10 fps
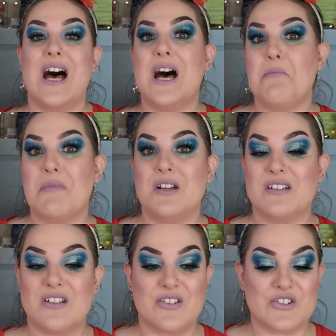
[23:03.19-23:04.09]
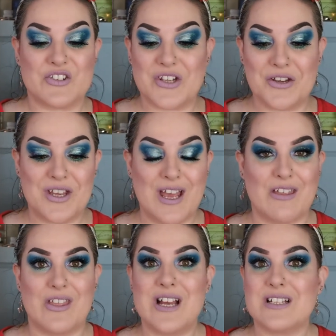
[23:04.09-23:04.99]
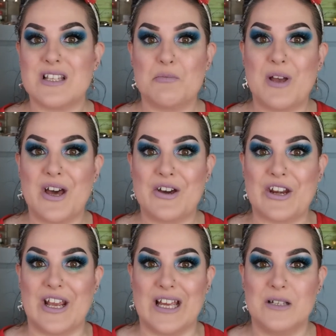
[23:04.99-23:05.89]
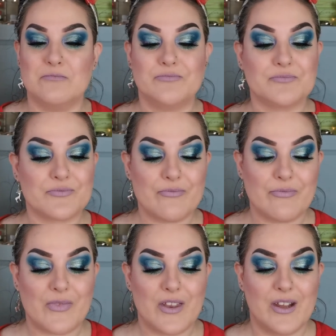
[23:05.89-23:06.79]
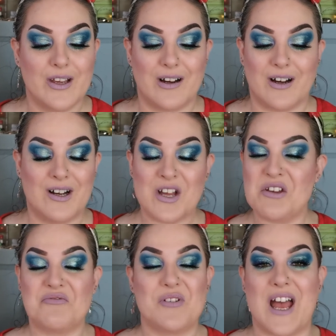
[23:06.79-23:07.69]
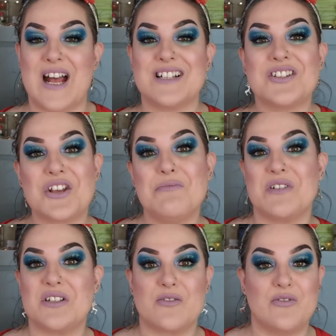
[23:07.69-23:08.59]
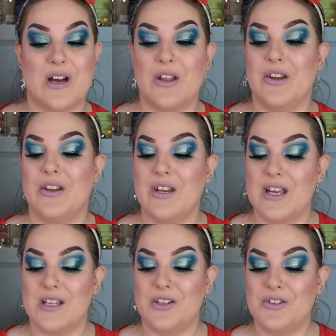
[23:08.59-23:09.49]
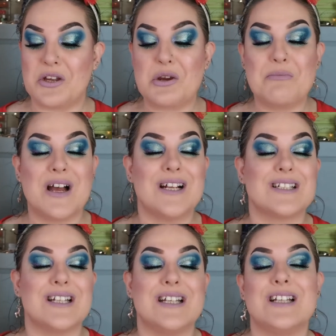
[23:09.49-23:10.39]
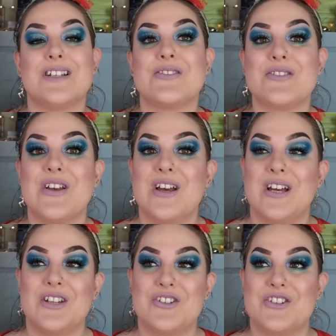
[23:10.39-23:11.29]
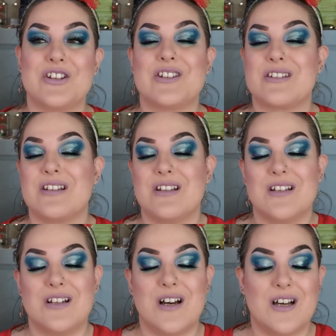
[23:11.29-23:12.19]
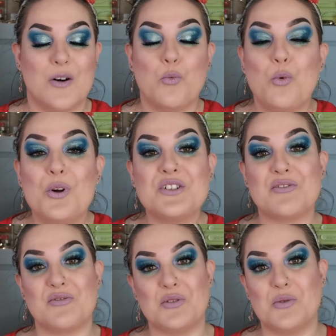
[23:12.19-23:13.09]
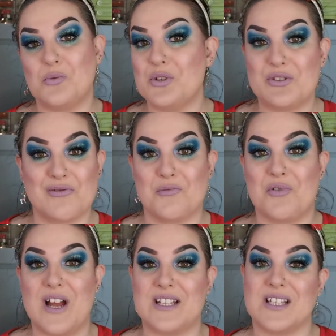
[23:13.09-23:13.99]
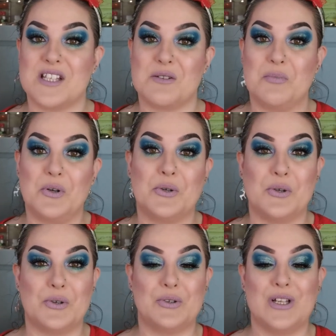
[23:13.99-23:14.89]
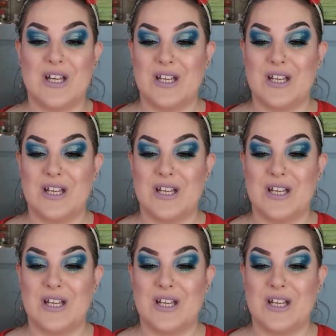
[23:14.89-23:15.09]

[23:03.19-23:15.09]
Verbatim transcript: Um, so yeah, that's about it. I have had so much fun. Nomad is just a wonderful, wonderful brand to support.